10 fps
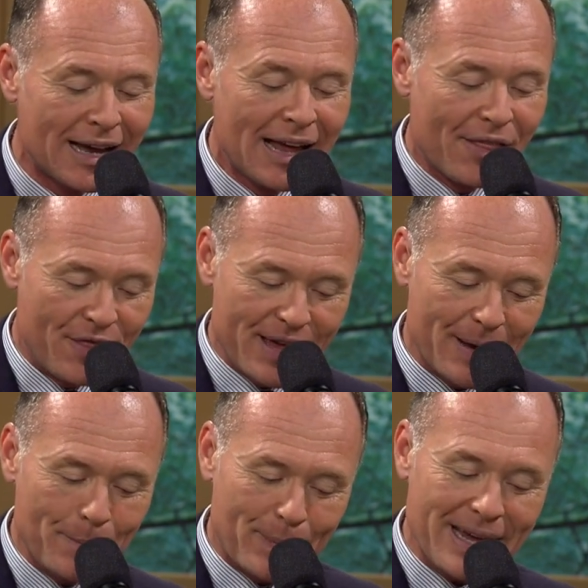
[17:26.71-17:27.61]

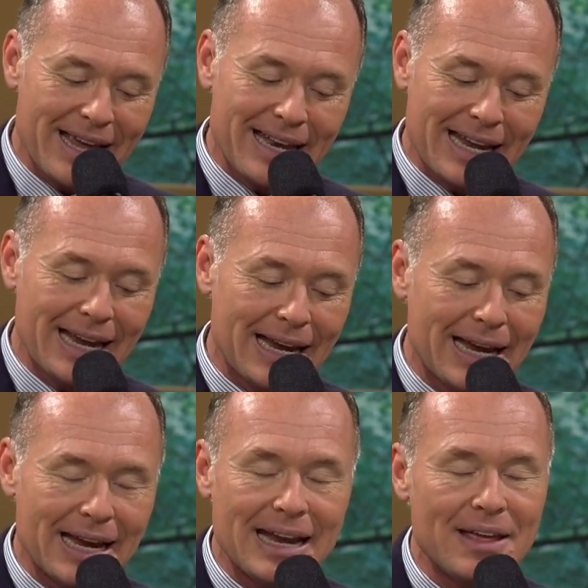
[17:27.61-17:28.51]
then
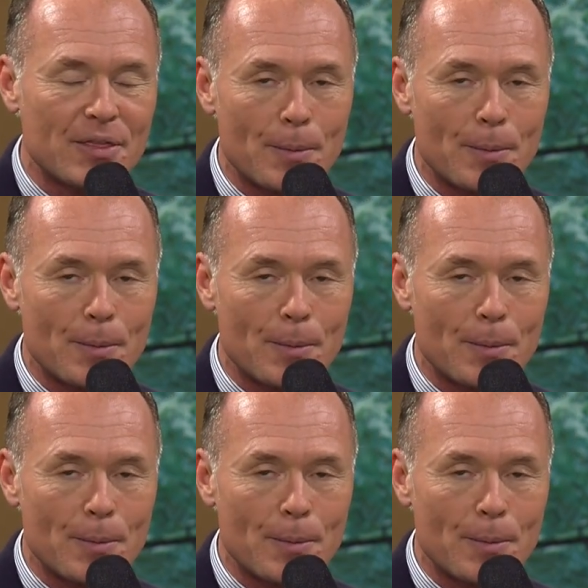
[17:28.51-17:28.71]
pity the